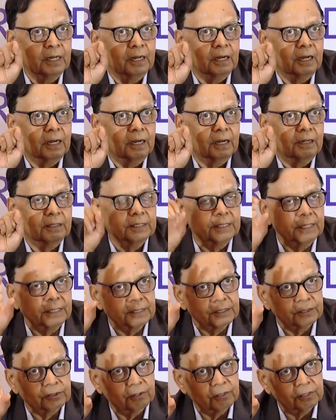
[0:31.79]

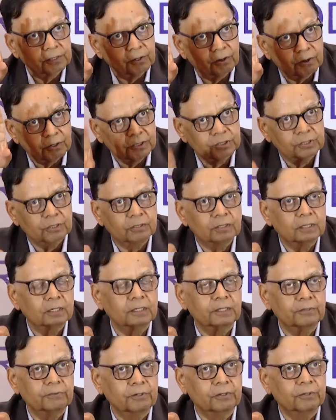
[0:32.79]
That is called the
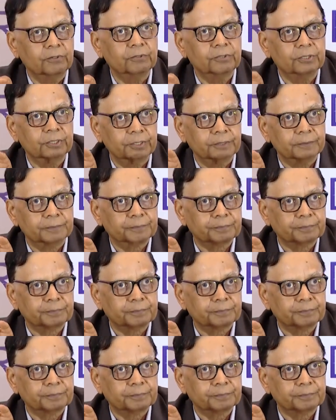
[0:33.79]
horizontal devolution.